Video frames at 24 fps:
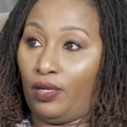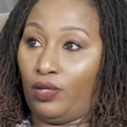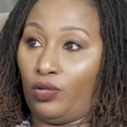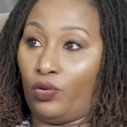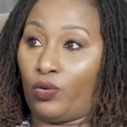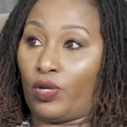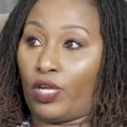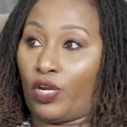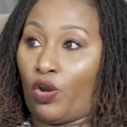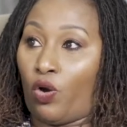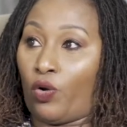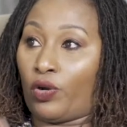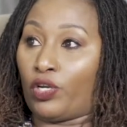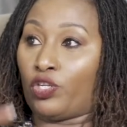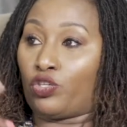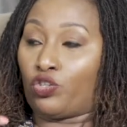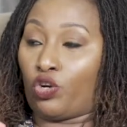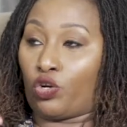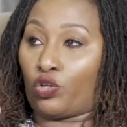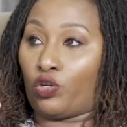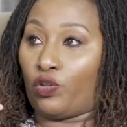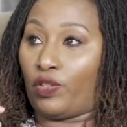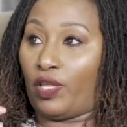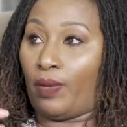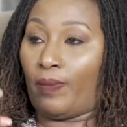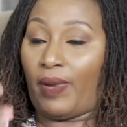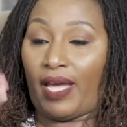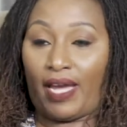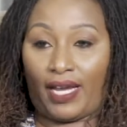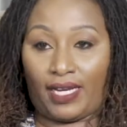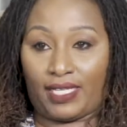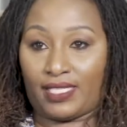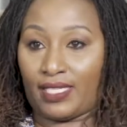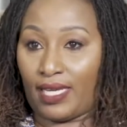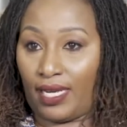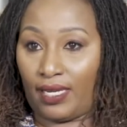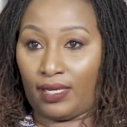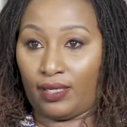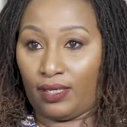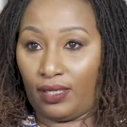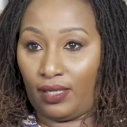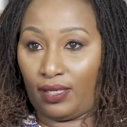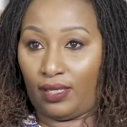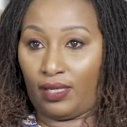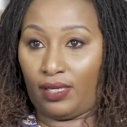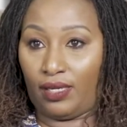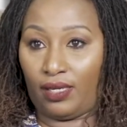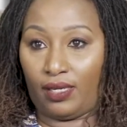you can only talk to them like at
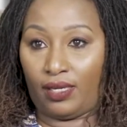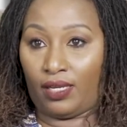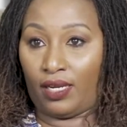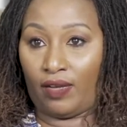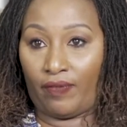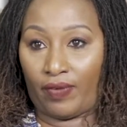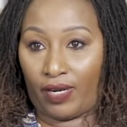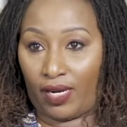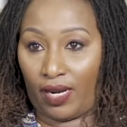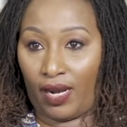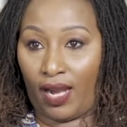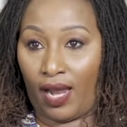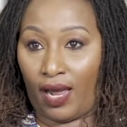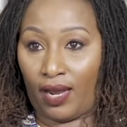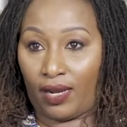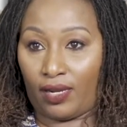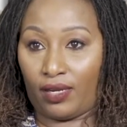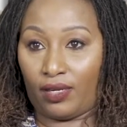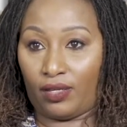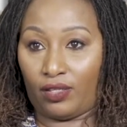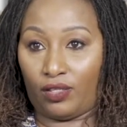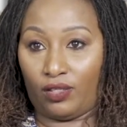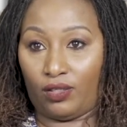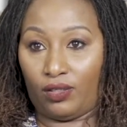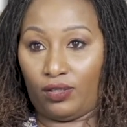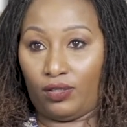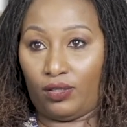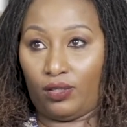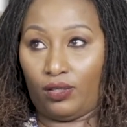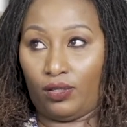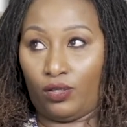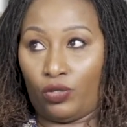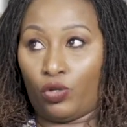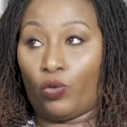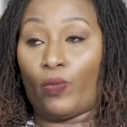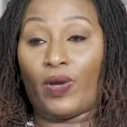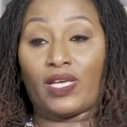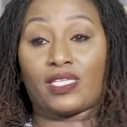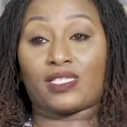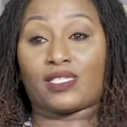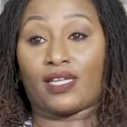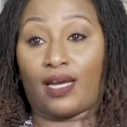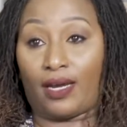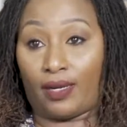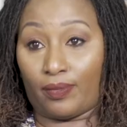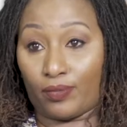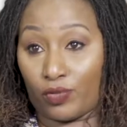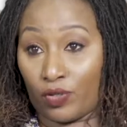10 11 o'clock mm. us
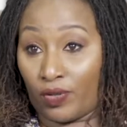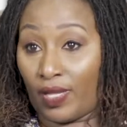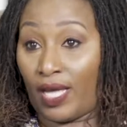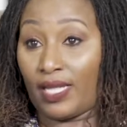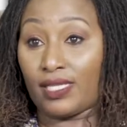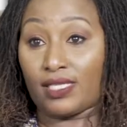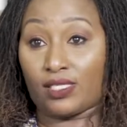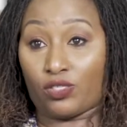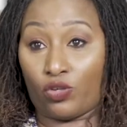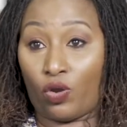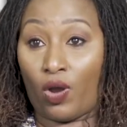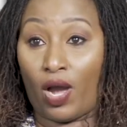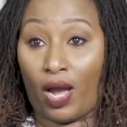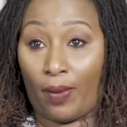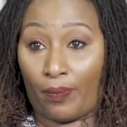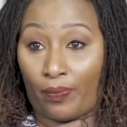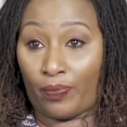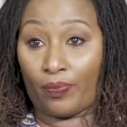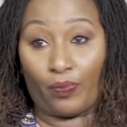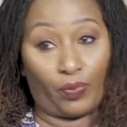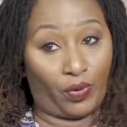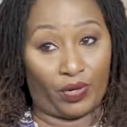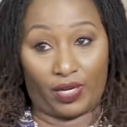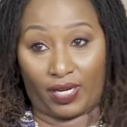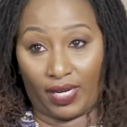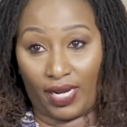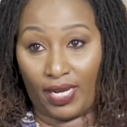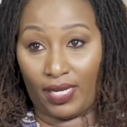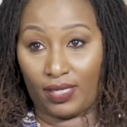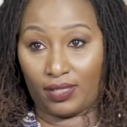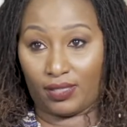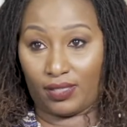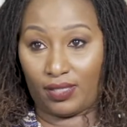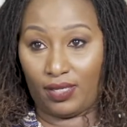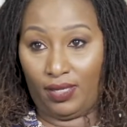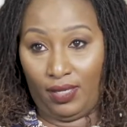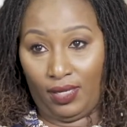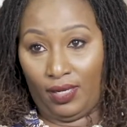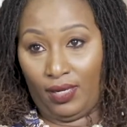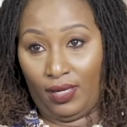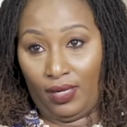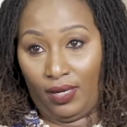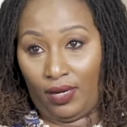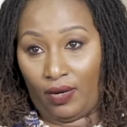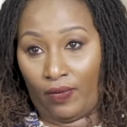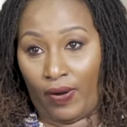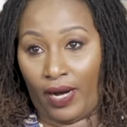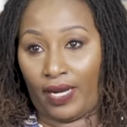time so that's you're up pretty late
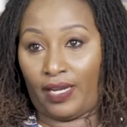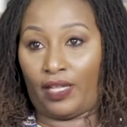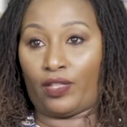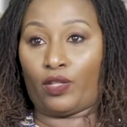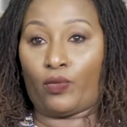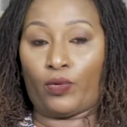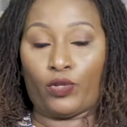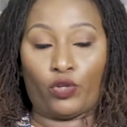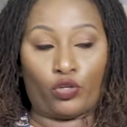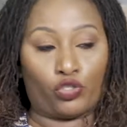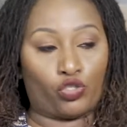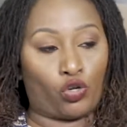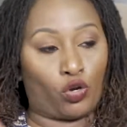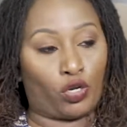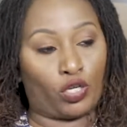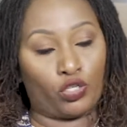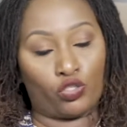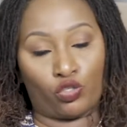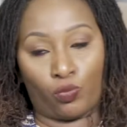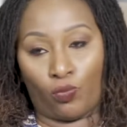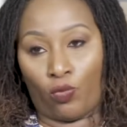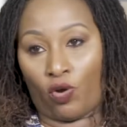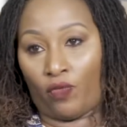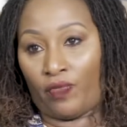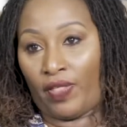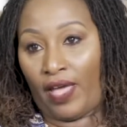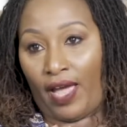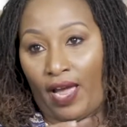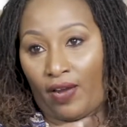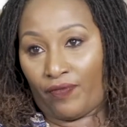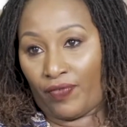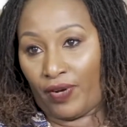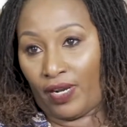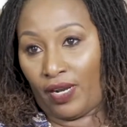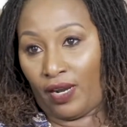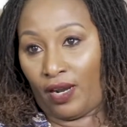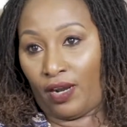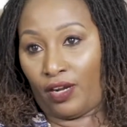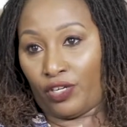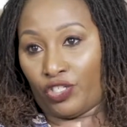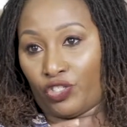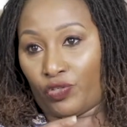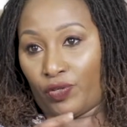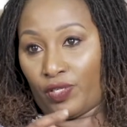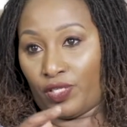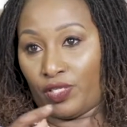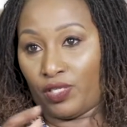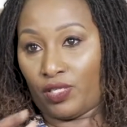mm. right and then when you're talking to more of the african
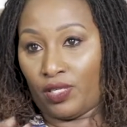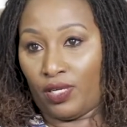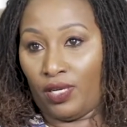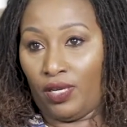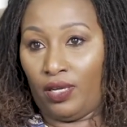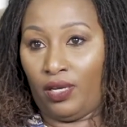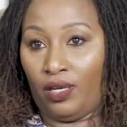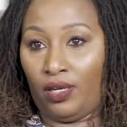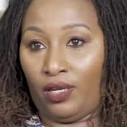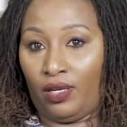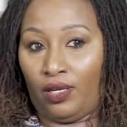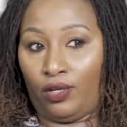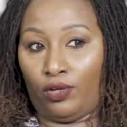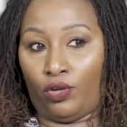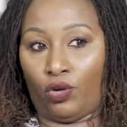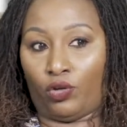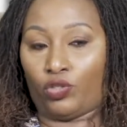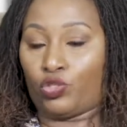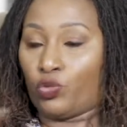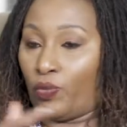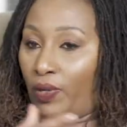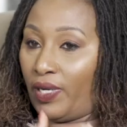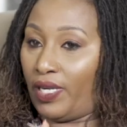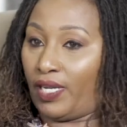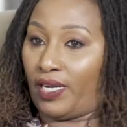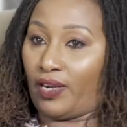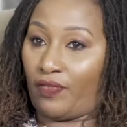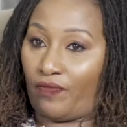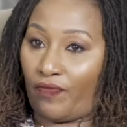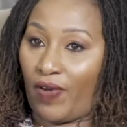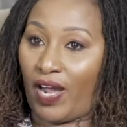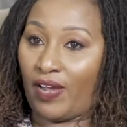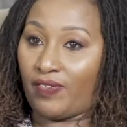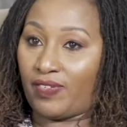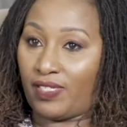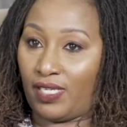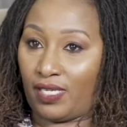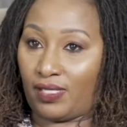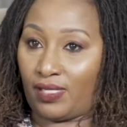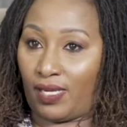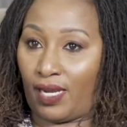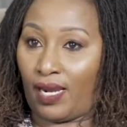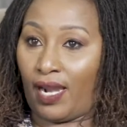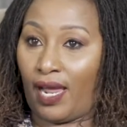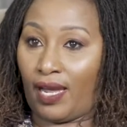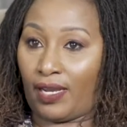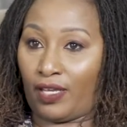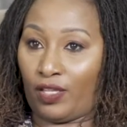countries you're doing it at five, six
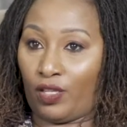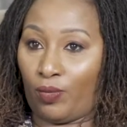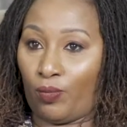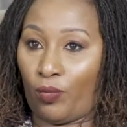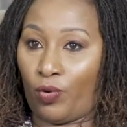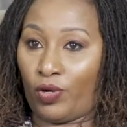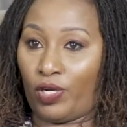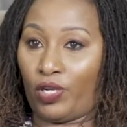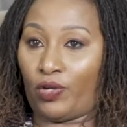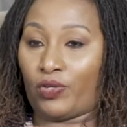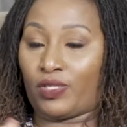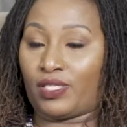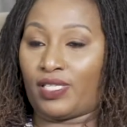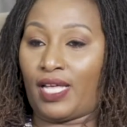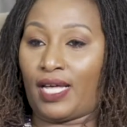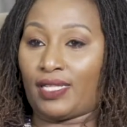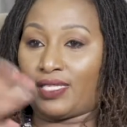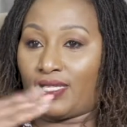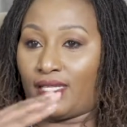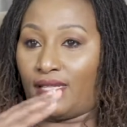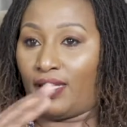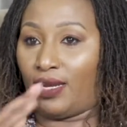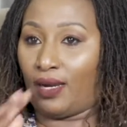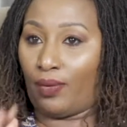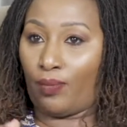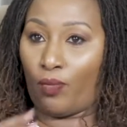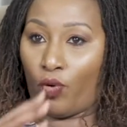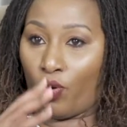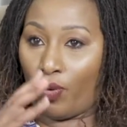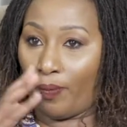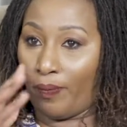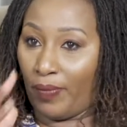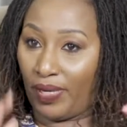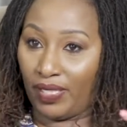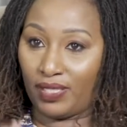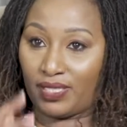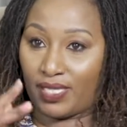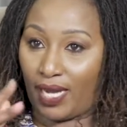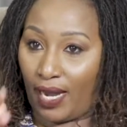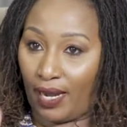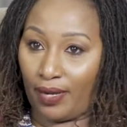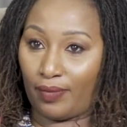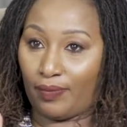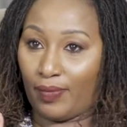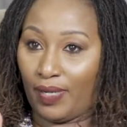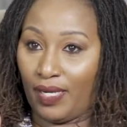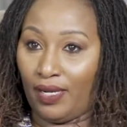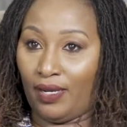o'clock in the morning because that's their more mid
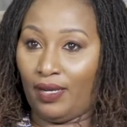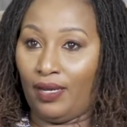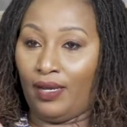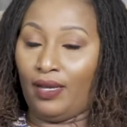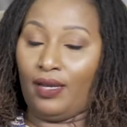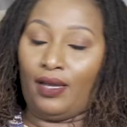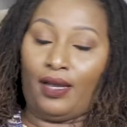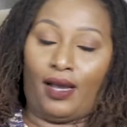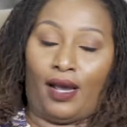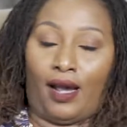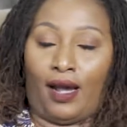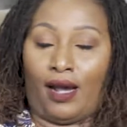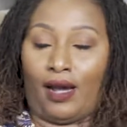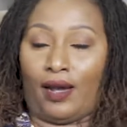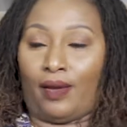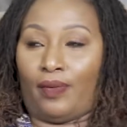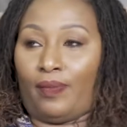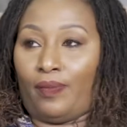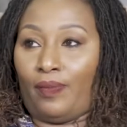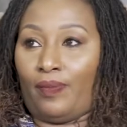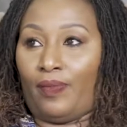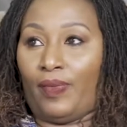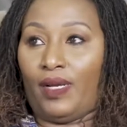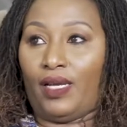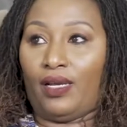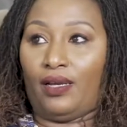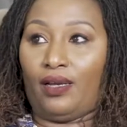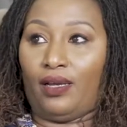time. Yeah. Um,